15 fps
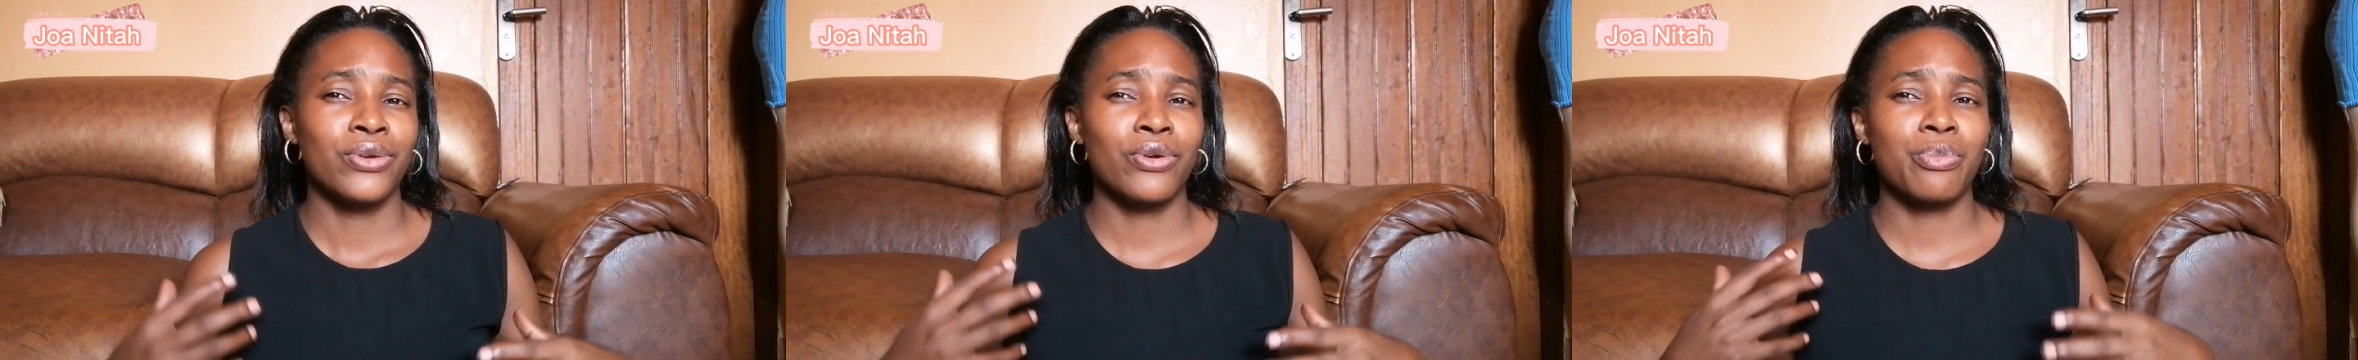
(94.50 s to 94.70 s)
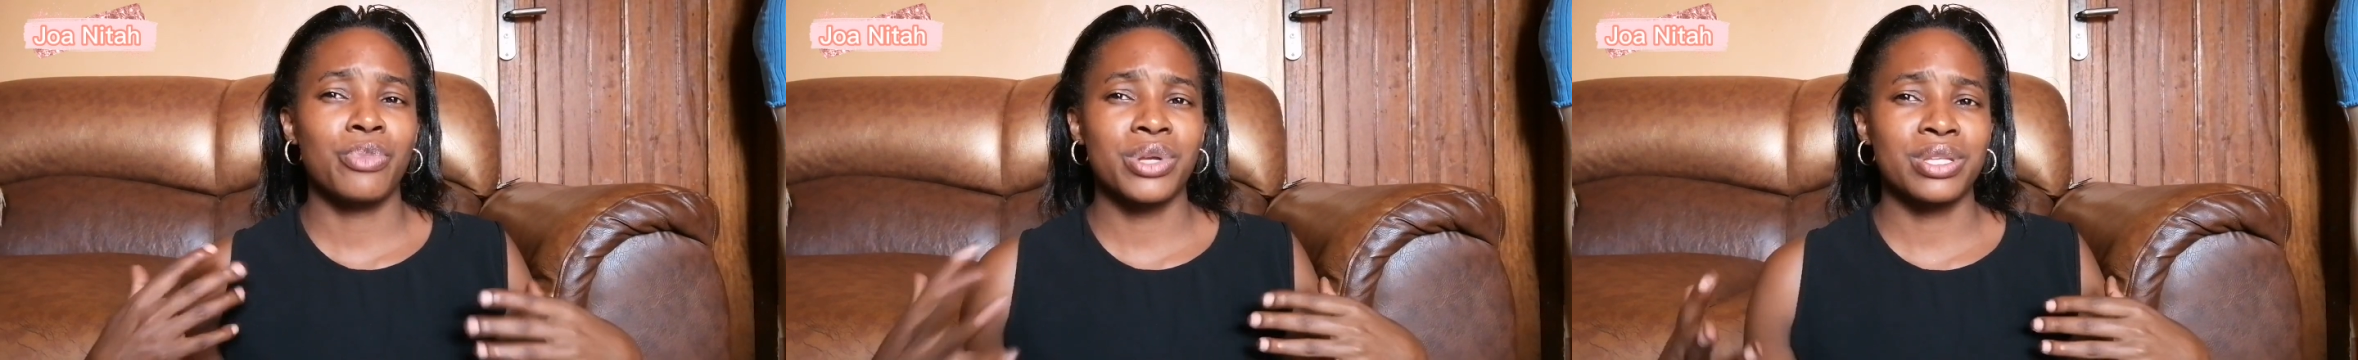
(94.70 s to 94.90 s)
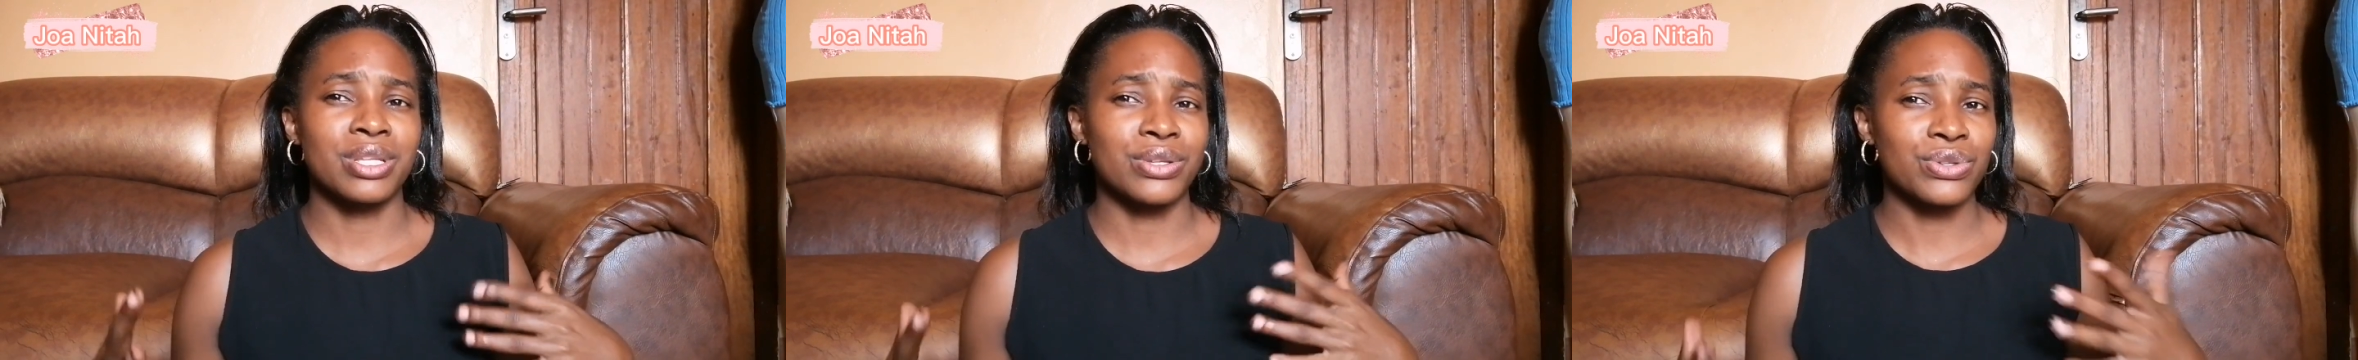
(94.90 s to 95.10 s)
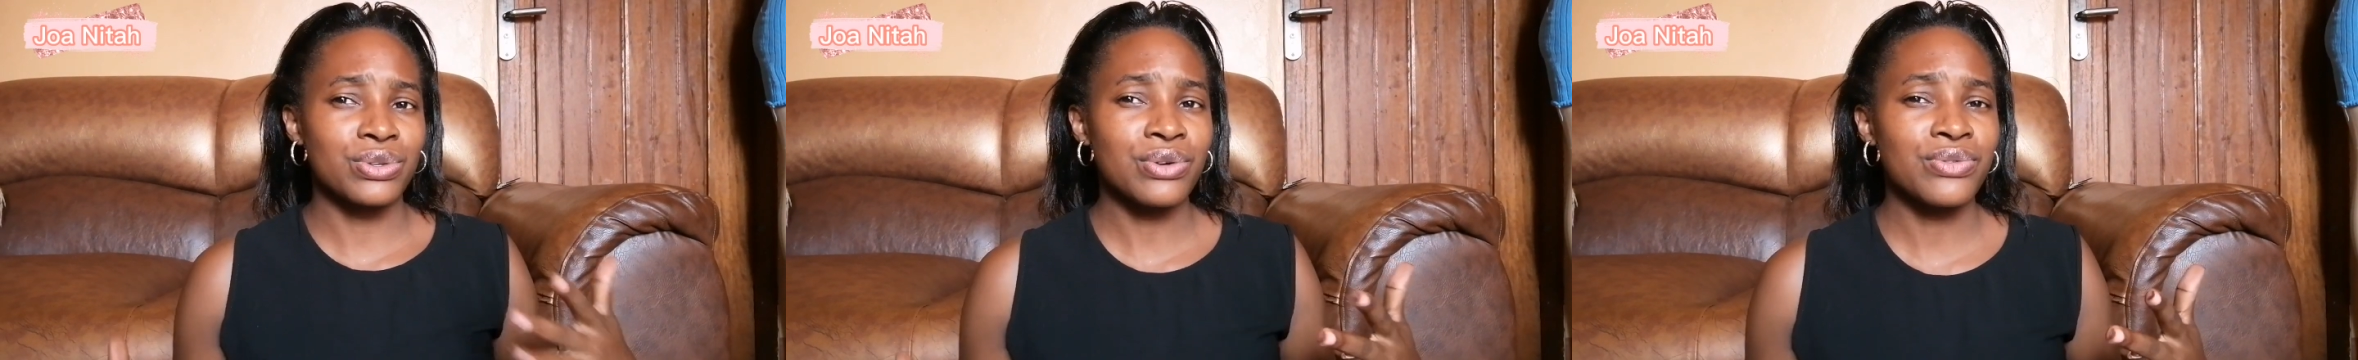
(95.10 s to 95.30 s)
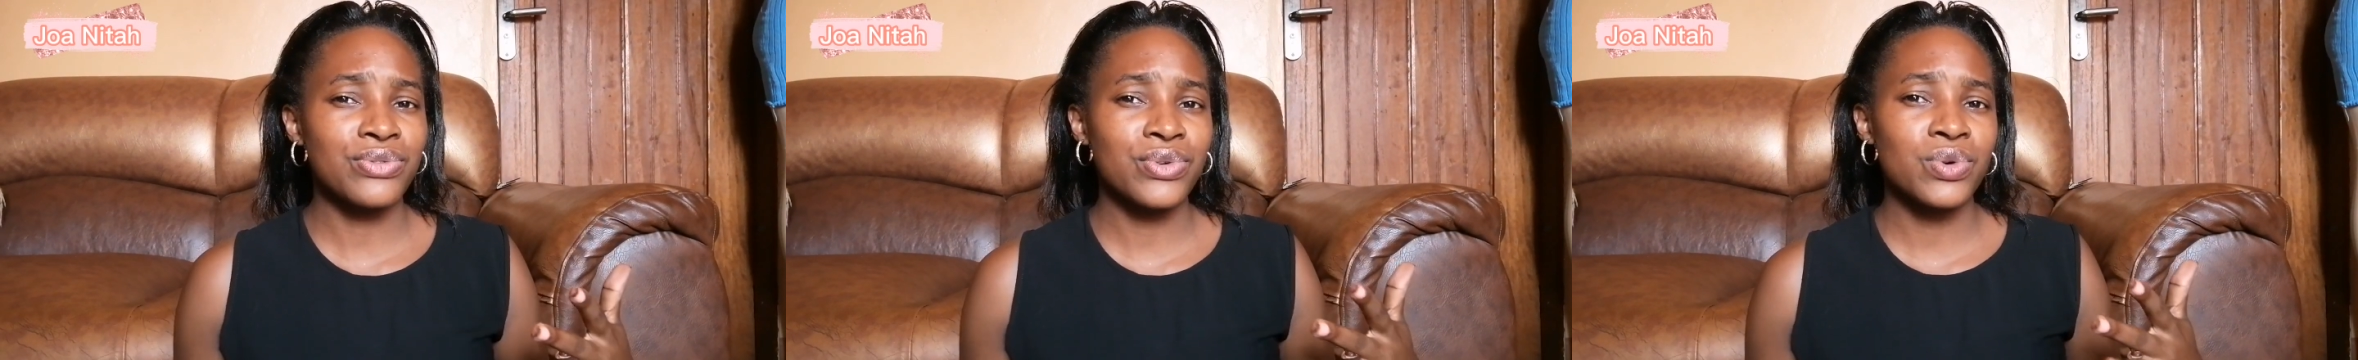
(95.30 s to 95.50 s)
your breasts are
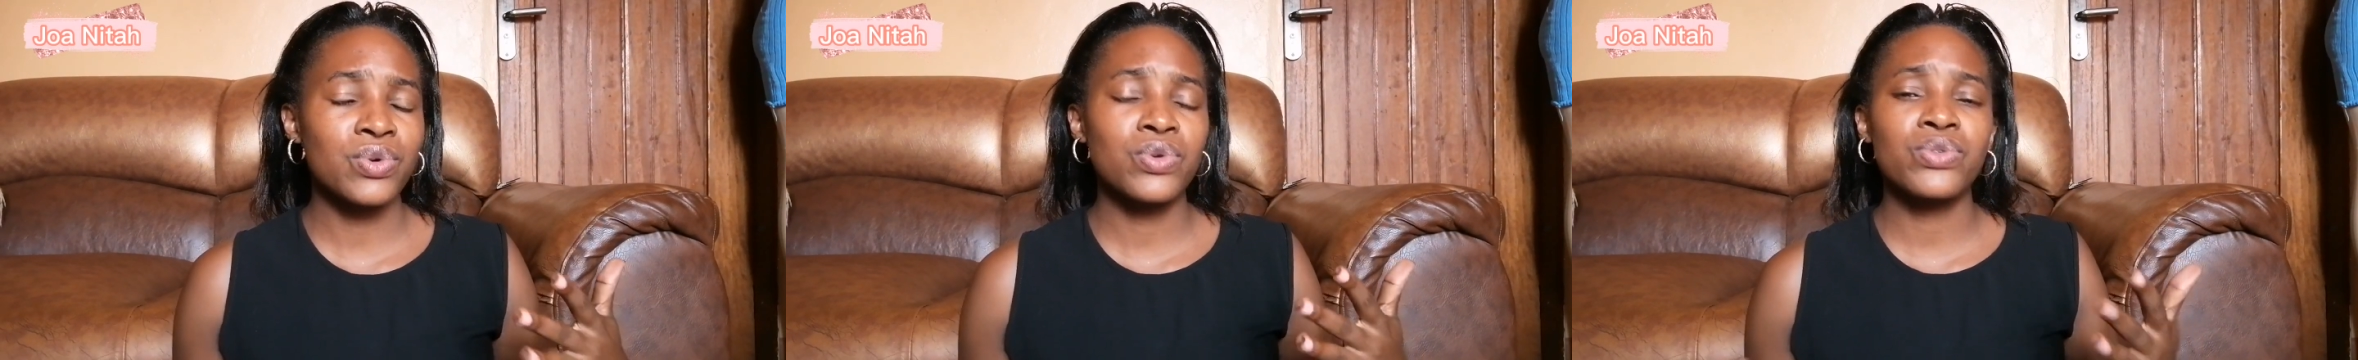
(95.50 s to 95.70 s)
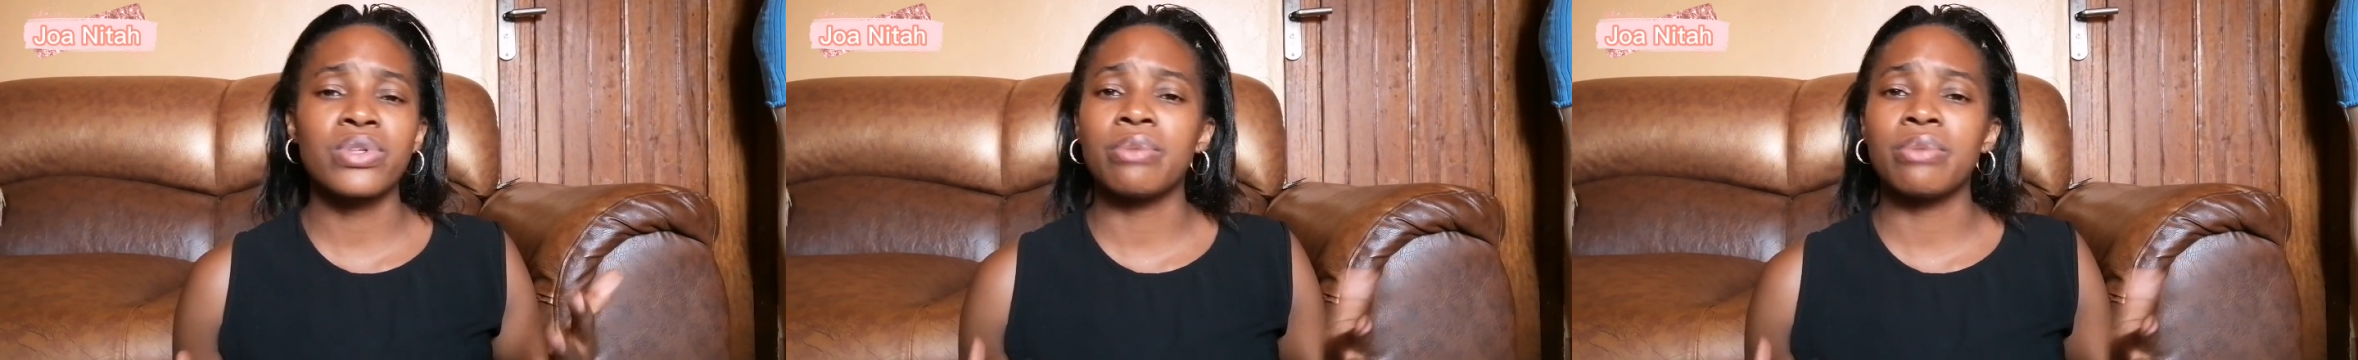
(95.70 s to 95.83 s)
so full,